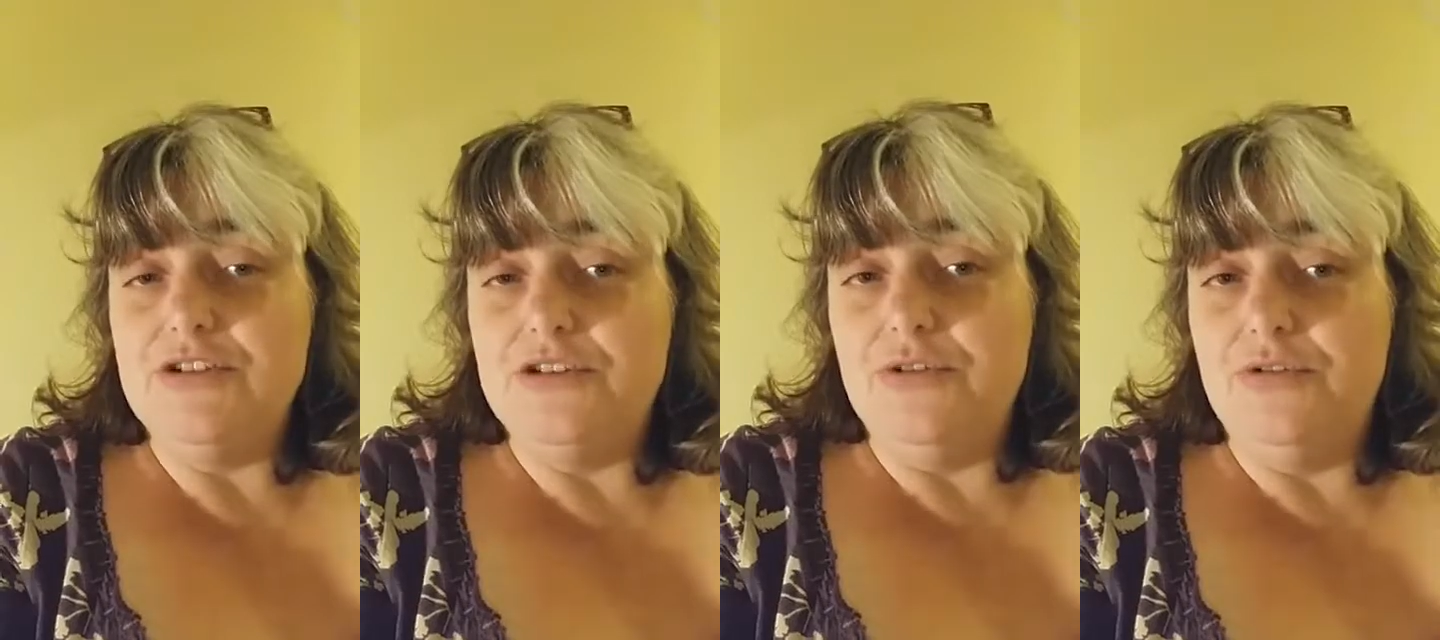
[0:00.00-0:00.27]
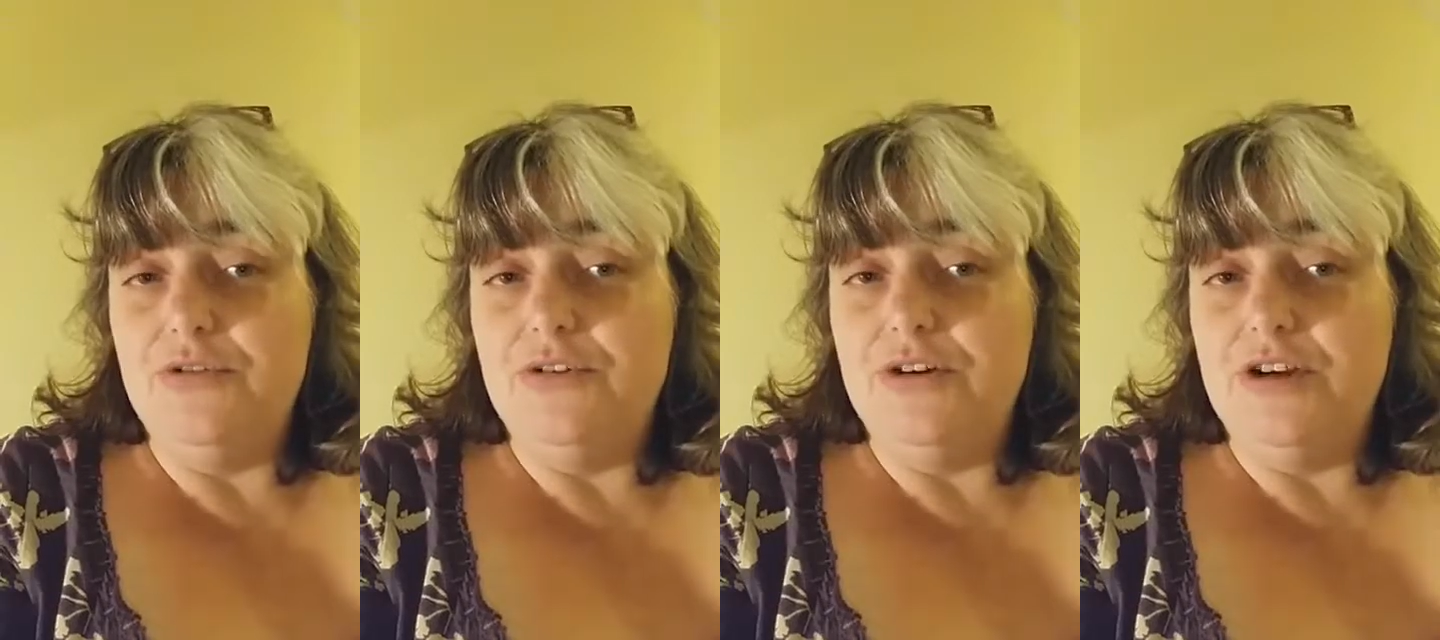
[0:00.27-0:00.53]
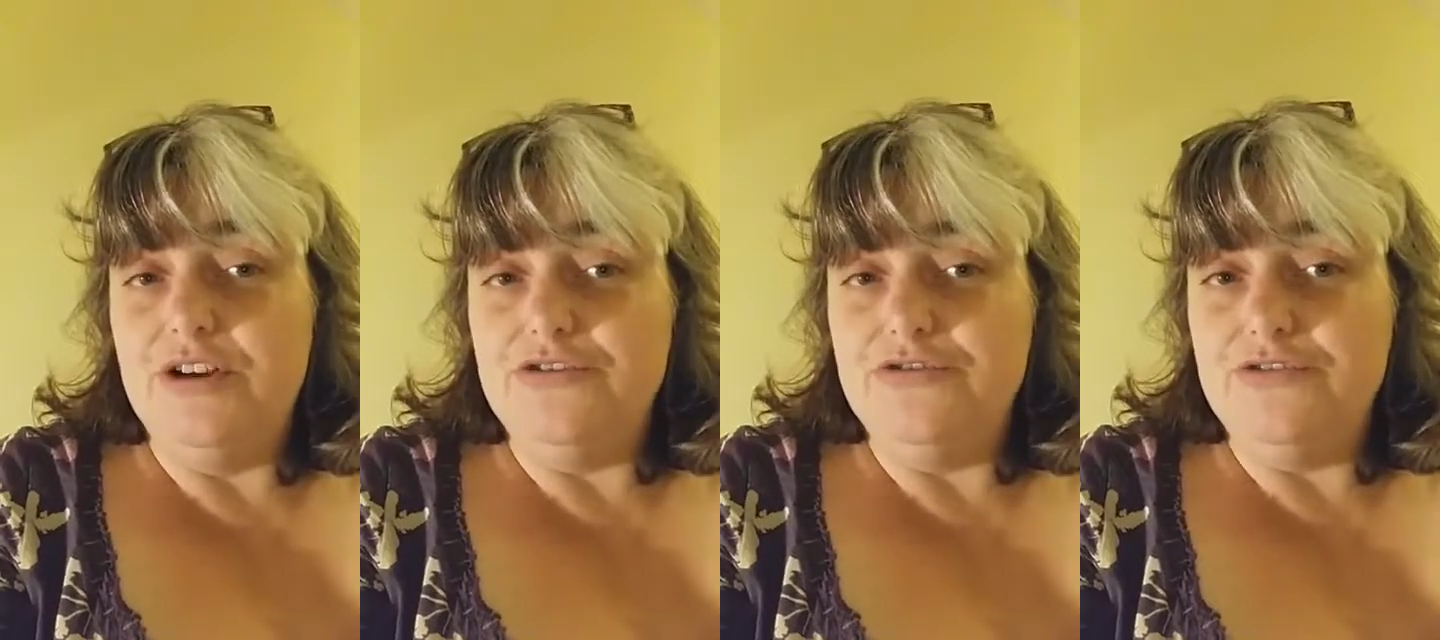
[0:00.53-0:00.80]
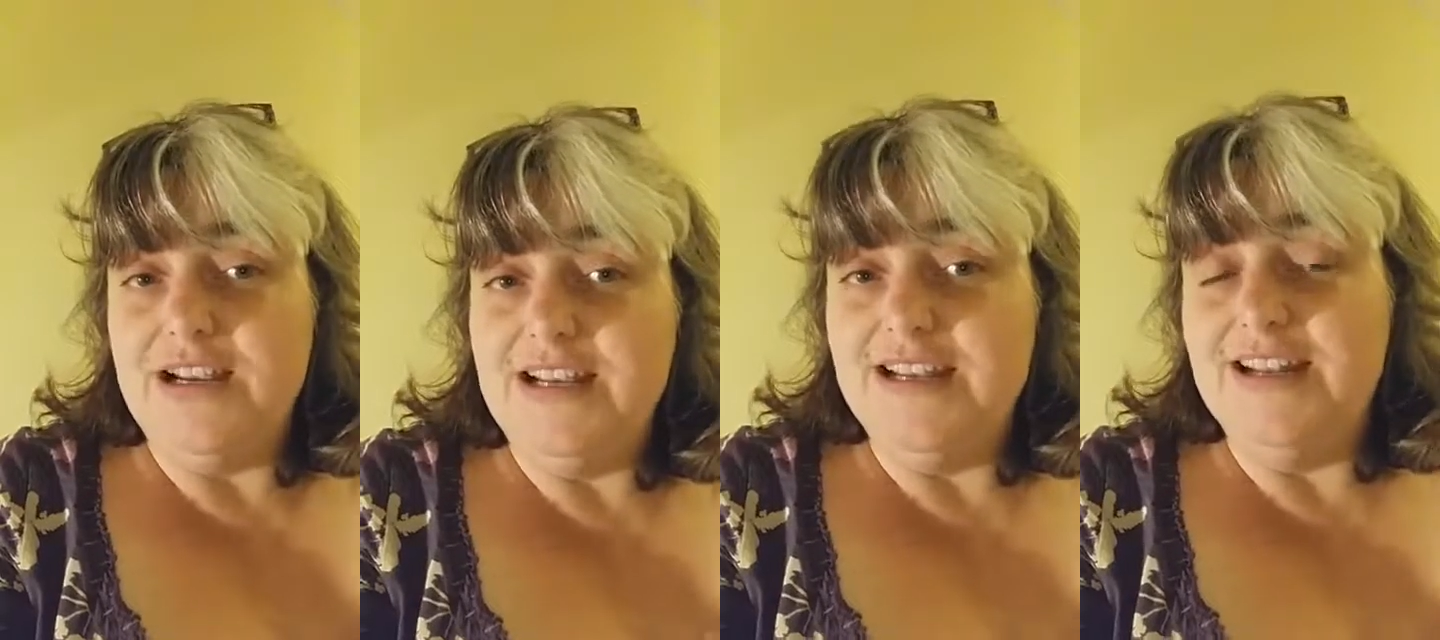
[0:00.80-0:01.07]
your
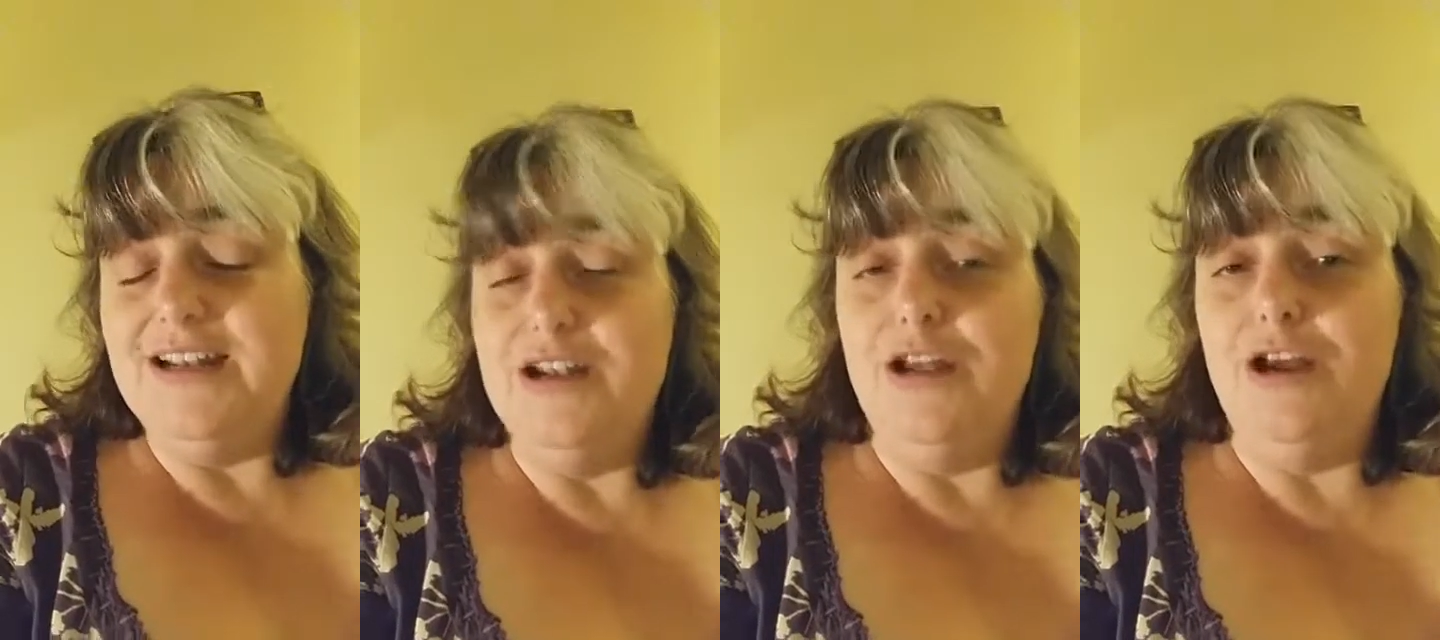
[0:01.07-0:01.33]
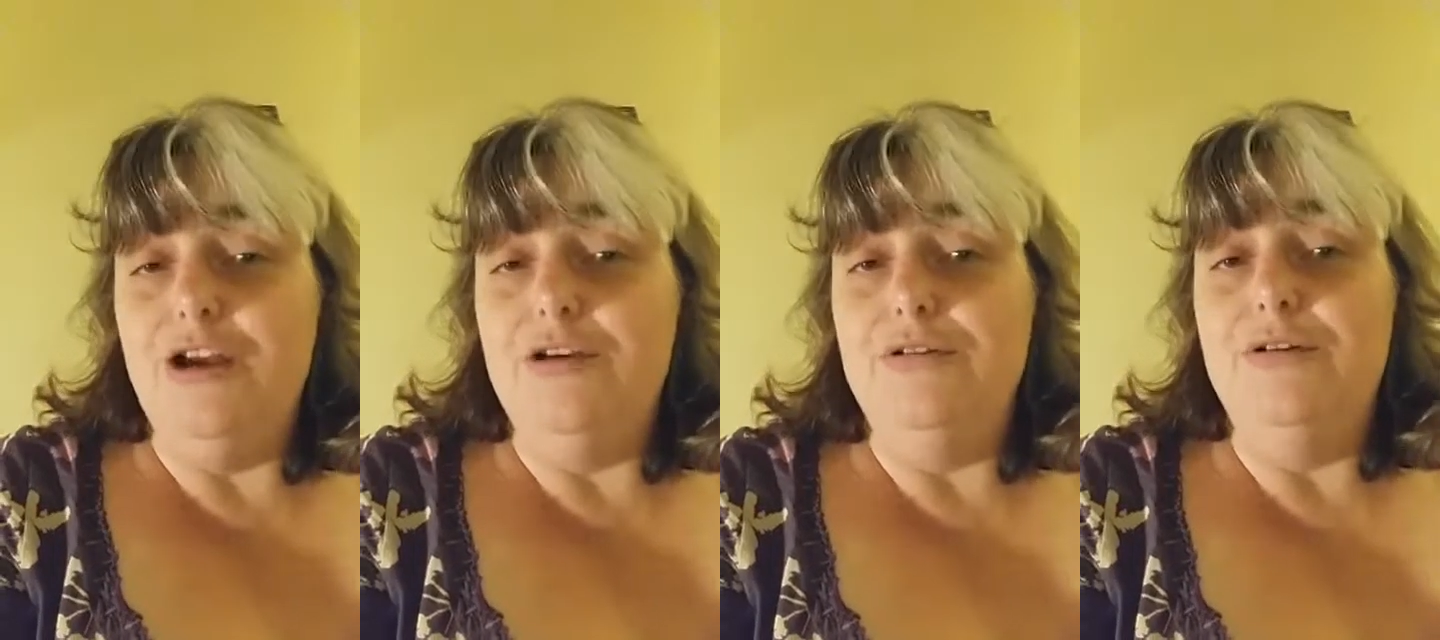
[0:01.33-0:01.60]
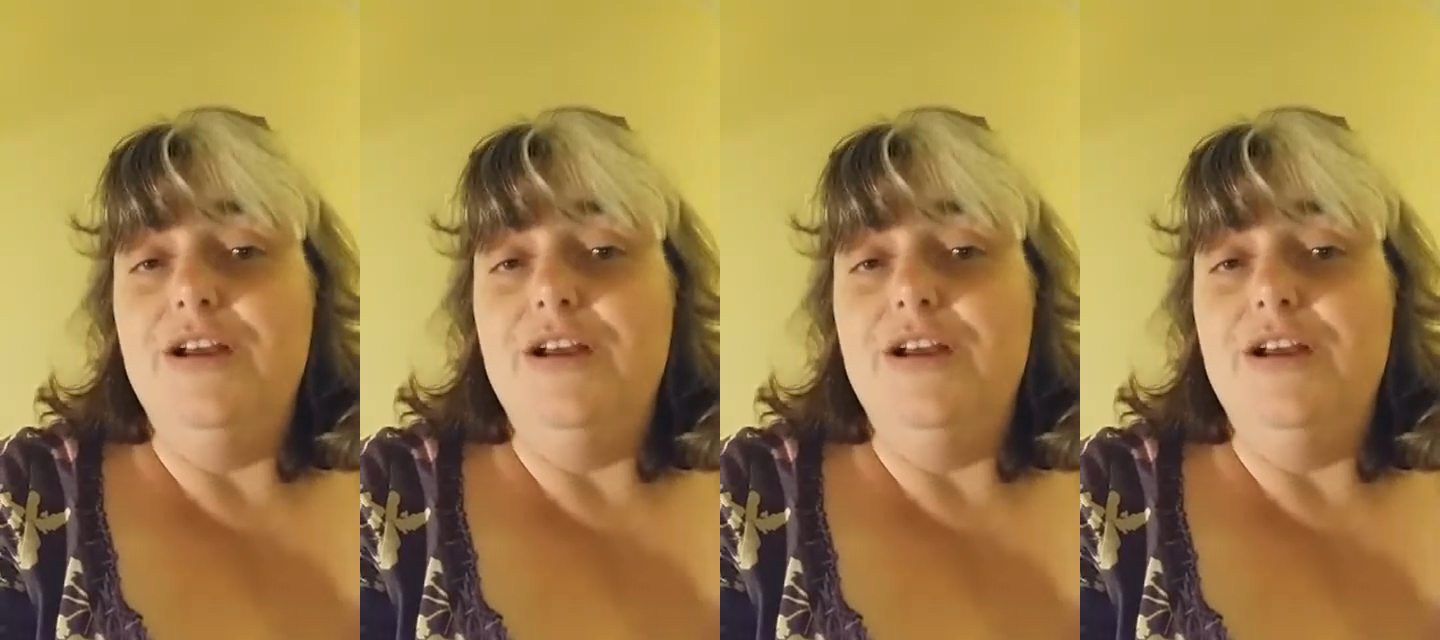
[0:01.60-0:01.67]
adrenaline low